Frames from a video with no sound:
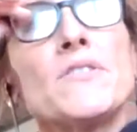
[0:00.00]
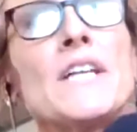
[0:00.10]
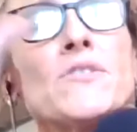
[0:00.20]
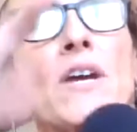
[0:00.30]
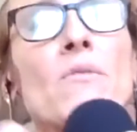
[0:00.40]

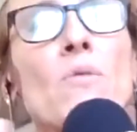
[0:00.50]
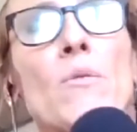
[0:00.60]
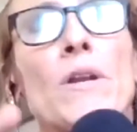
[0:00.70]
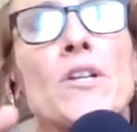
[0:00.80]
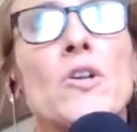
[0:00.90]
that's kind of why
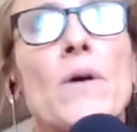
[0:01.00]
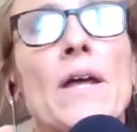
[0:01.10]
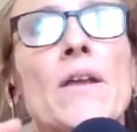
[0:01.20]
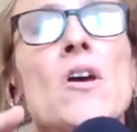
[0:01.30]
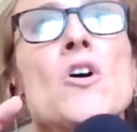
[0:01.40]
I wanted to go
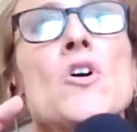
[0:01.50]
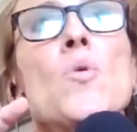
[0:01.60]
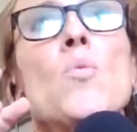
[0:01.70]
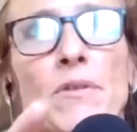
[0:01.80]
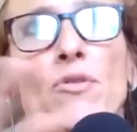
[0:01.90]
at.
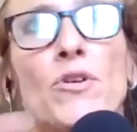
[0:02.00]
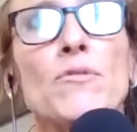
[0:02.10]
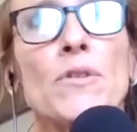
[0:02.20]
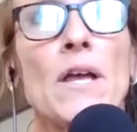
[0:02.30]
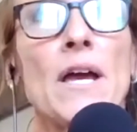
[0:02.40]
Before
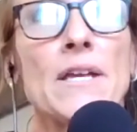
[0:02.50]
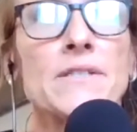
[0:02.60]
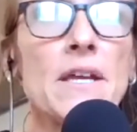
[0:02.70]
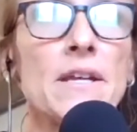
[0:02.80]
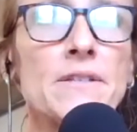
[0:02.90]
you
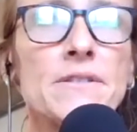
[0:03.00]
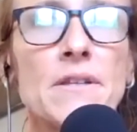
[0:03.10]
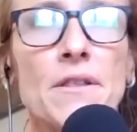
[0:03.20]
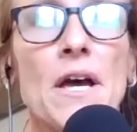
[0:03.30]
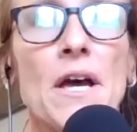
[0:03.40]
realize that
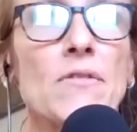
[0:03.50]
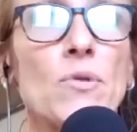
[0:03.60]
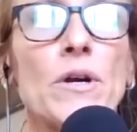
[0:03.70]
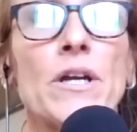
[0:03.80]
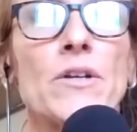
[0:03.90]
it's
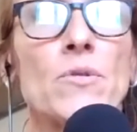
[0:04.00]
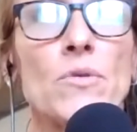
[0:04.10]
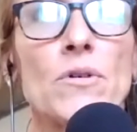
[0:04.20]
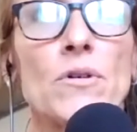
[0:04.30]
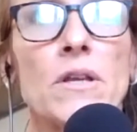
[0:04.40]
thyroid
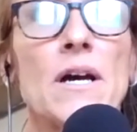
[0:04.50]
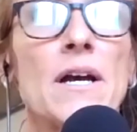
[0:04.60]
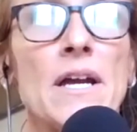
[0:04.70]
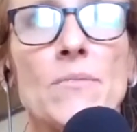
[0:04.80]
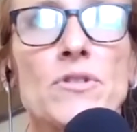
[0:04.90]
or
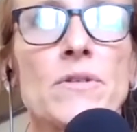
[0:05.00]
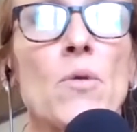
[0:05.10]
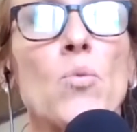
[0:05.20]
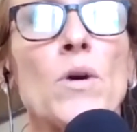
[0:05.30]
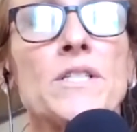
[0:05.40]
Lyme or something, what